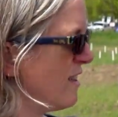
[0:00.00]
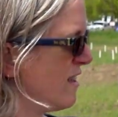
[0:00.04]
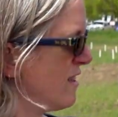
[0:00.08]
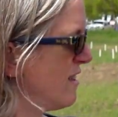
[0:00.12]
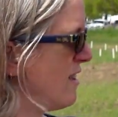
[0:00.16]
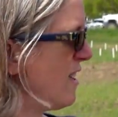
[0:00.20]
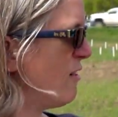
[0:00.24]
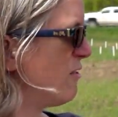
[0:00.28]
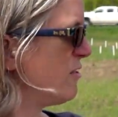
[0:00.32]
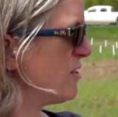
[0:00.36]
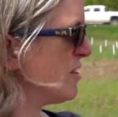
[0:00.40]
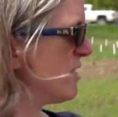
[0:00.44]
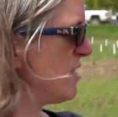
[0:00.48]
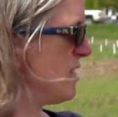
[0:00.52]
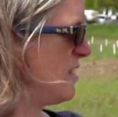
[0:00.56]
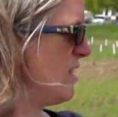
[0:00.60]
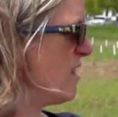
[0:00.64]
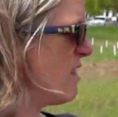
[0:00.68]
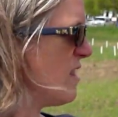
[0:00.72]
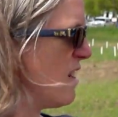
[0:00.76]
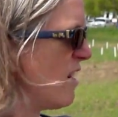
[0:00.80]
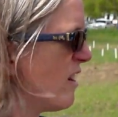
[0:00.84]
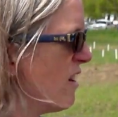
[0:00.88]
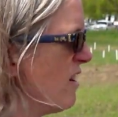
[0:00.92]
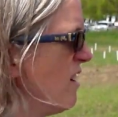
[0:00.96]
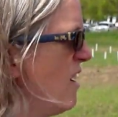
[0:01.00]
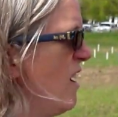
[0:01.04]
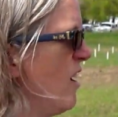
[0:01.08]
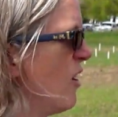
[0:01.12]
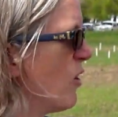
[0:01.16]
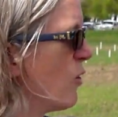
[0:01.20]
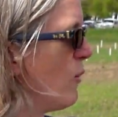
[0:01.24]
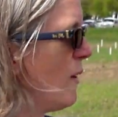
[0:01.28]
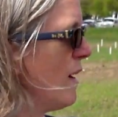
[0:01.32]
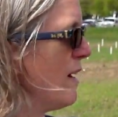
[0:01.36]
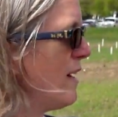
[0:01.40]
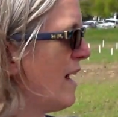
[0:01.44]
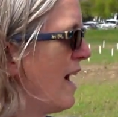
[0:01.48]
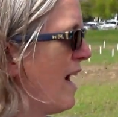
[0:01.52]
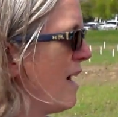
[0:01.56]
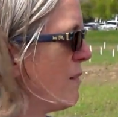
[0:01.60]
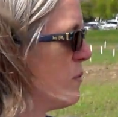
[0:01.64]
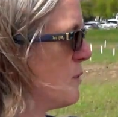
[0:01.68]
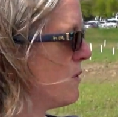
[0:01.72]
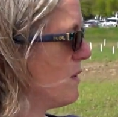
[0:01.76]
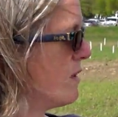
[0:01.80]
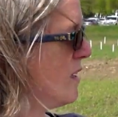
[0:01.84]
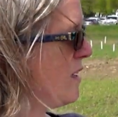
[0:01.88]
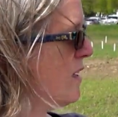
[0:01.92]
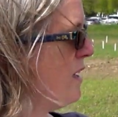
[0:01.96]
They'll just sit there quite
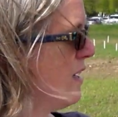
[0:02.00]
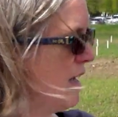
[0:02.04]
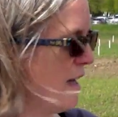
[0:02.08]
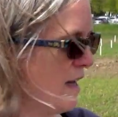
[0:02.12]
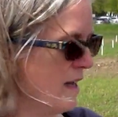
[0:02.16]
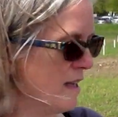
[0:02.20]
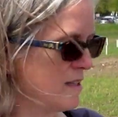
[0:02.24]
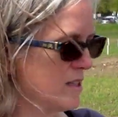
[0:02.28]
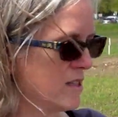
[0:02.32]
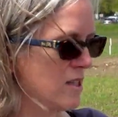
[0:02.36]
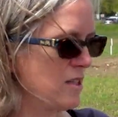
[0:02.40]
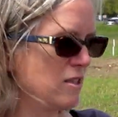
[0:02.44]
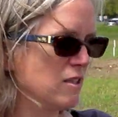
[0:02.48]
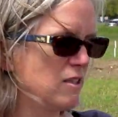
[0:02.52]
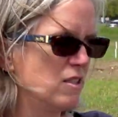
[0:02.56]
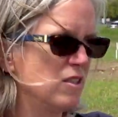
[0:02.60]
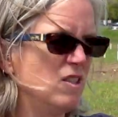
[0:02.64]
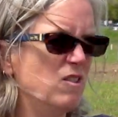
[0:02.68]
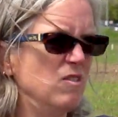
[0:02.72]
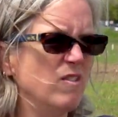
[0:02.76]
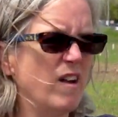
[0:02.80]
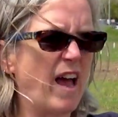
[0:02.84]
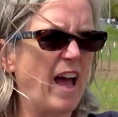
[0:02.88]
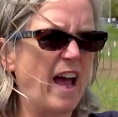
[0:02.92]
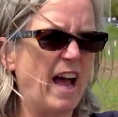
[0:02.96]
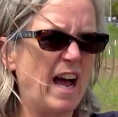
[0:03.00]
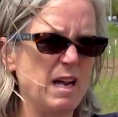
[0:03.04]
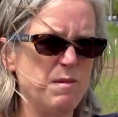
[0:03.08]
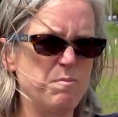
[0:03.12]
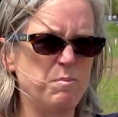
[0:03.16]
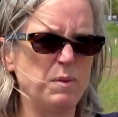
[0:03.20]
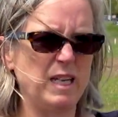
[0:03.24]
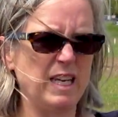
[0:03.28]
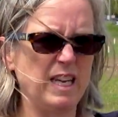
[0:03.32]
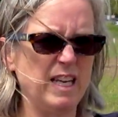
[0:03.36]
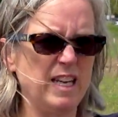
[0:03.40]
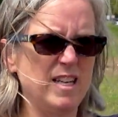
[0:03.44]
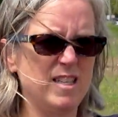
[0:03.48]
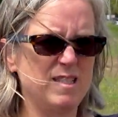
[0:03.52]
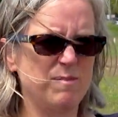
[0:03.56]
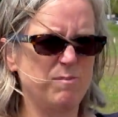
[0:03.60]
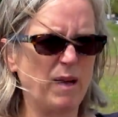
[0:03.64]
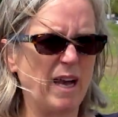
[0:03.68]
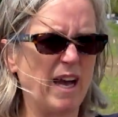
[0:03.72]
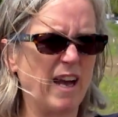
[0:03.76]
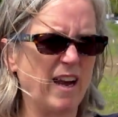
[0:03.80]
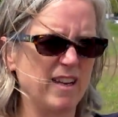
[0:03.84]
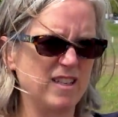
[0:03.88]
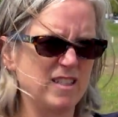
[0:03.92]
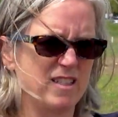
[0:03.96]
happily until you add peas
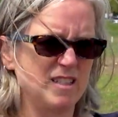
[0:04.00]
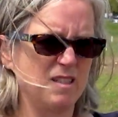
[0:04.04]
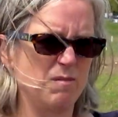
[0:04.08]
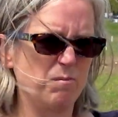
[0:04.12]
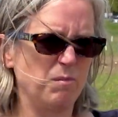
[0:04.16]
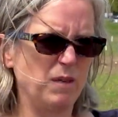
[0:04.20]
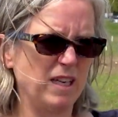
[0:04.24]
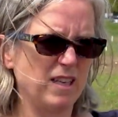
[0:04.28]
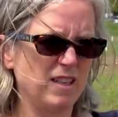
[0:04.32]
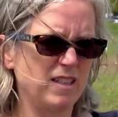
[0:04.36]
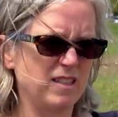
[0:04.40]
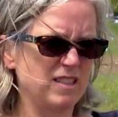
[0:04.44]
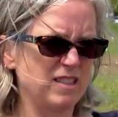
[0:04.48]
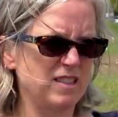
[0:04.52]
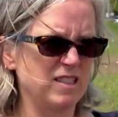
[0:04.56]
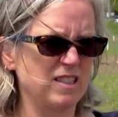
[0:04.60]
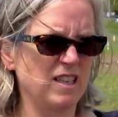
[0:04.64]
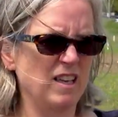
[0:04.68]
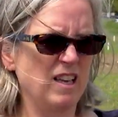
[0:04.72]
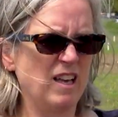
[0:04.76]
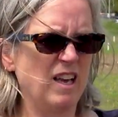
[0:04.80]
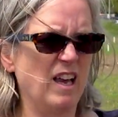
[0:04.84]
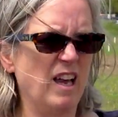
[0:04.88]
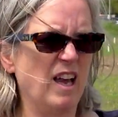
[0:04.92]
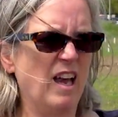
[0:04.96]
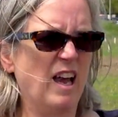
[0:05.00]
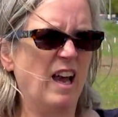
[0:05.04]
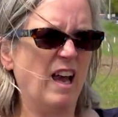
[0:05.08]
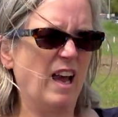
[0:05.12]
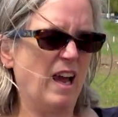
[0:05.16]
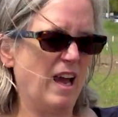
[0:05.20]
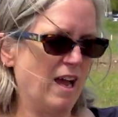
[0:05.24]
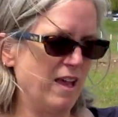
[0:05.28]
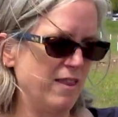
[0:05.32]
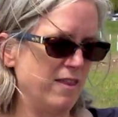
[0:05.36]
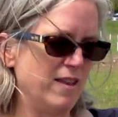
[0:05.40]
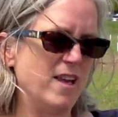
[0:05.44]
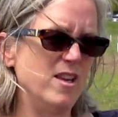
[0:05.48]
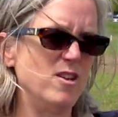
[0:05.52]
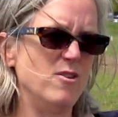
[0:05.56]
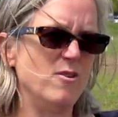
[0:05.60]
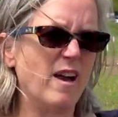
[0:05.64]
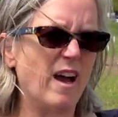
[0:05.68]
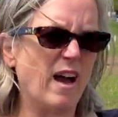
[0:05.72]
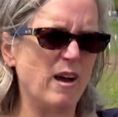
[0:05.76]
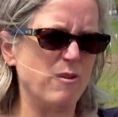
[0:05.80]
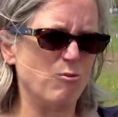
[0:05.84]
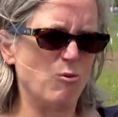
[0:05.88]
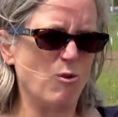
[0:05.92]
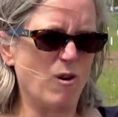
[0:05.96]
back into the mix, and then you
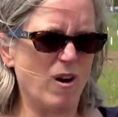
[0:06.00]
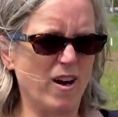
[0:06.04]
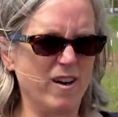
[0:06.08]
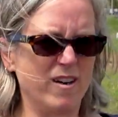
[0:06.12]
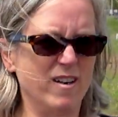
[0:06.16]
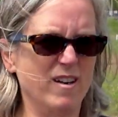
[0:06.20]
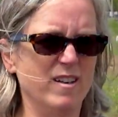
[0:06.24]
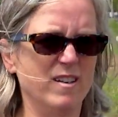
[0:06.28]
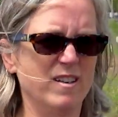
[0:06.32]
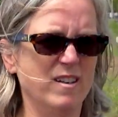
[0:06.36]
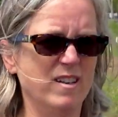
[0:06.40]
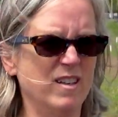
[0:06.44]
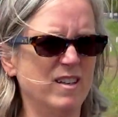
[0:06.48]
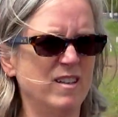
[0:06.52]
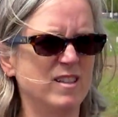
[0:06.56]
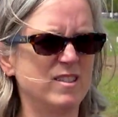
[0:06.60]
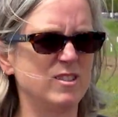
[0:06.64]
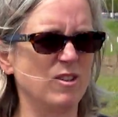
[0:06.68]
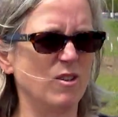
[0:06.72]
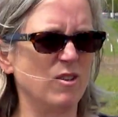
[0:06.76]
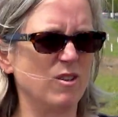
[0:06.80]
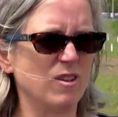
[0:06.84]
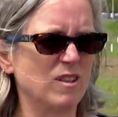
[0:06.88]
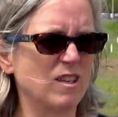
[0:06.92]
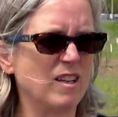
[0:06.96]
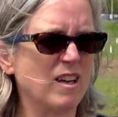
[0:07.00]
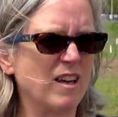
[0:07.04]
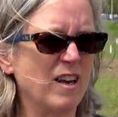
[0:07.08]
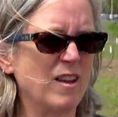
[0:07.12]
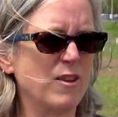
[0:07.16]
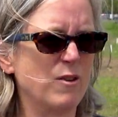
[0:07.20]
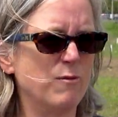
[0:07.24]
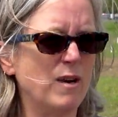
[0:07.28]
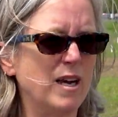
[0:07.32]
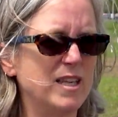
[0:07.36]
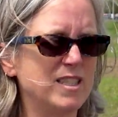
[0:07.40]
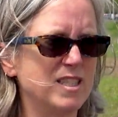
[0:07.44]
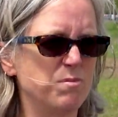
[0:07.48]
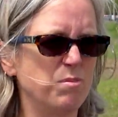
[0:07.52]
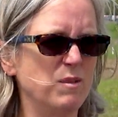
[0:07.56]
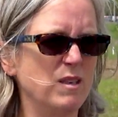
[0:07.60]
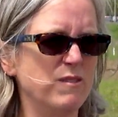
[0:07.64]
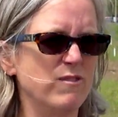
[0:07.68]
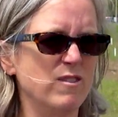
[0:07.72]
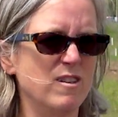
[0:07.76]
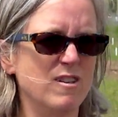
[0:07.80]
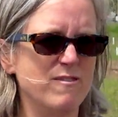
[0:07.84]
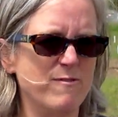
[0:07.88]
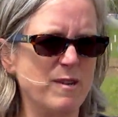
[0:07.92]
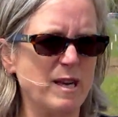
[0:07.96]
add water. So the recipe
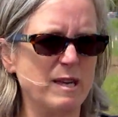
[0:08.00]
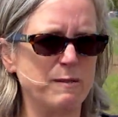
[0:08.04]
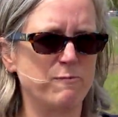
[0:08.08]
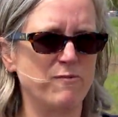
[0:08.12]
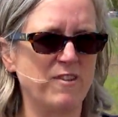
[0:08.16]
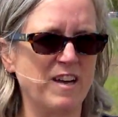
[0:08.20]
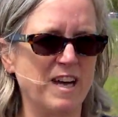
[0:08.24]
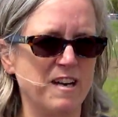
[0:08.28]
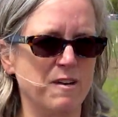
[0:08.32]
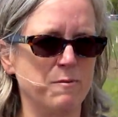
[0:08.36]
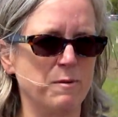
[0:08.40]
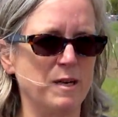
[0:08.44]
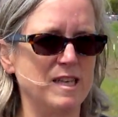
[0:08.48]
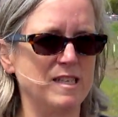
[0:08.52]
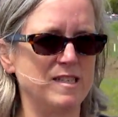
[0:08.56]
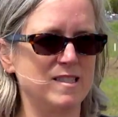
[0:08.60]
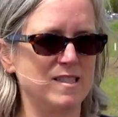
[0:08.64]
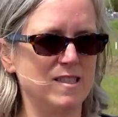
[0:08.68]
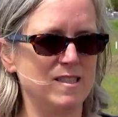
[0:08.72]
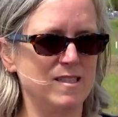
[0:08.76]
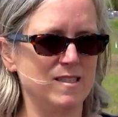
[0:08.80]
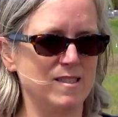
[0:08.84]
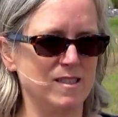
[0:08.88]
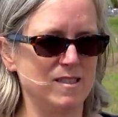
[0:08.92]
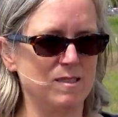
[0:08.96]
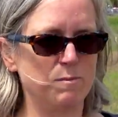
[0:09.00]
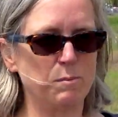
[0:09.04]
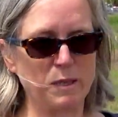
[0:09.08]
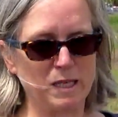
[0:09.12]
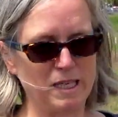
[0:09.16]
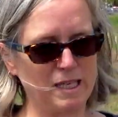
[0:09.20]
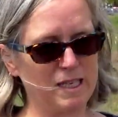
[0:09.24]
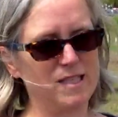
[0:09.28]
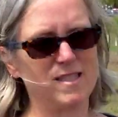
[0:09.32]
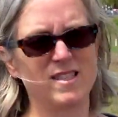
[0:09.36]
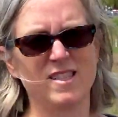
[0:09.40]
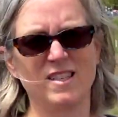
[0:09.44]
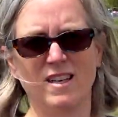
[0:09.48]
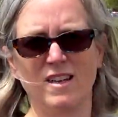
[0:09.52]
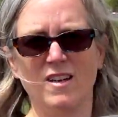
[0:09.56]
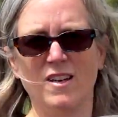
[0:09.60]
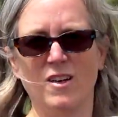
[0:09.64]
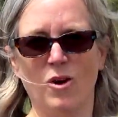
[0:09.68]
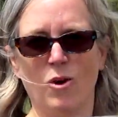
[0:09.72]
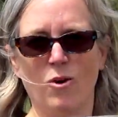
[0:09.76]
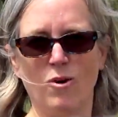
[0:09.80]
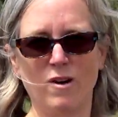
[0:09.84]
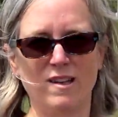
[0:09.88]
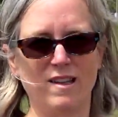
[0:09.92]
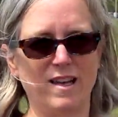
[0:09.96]
for aphanomyces is peas
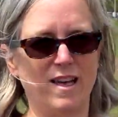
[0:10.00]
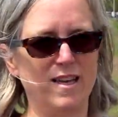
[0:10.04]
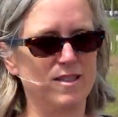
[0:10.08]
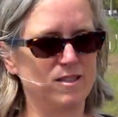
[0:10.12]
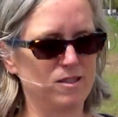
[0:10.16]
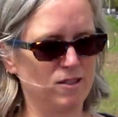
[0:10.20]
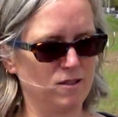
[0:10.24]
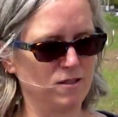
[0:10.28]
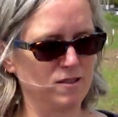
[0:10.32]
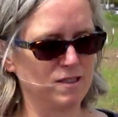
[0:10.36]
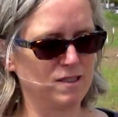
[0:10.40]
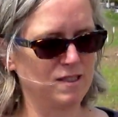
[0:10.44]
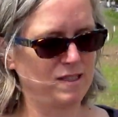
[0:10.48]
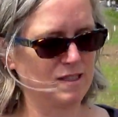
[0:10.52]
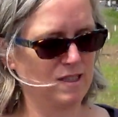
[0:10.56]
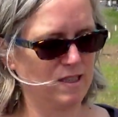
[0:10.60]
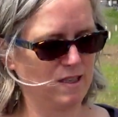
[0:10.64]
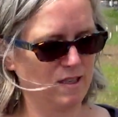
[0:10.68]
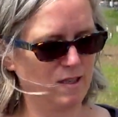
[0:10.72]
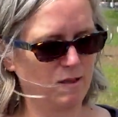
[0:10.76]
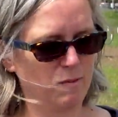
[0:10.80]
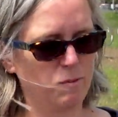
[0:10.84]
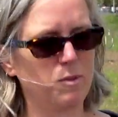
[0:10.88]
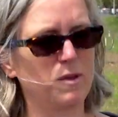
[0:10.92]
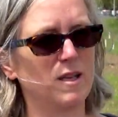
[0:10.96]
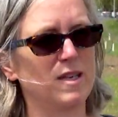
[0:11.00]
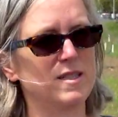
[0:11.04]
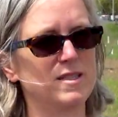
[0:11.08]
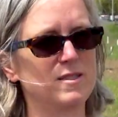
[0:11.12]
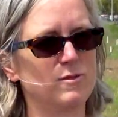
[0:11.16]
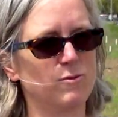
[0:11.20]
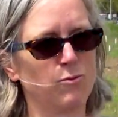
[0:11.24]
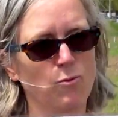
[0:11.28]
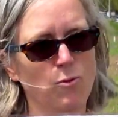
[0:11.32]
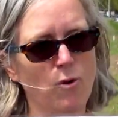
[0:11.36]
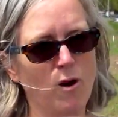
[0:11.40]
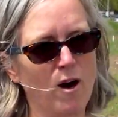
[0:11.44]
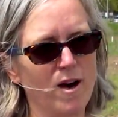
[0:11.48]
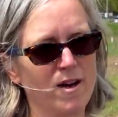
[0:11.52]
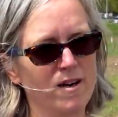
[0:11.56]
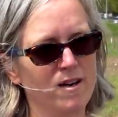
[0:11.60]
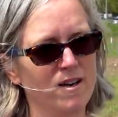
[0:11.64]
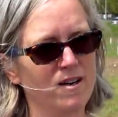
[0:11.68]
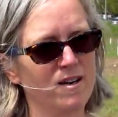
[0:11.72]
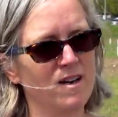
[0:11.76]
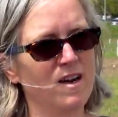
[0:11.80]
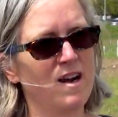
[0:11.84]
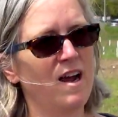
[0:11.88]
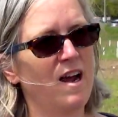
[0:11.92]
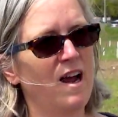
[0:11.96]
or lentils plus
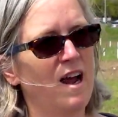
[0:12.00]
water.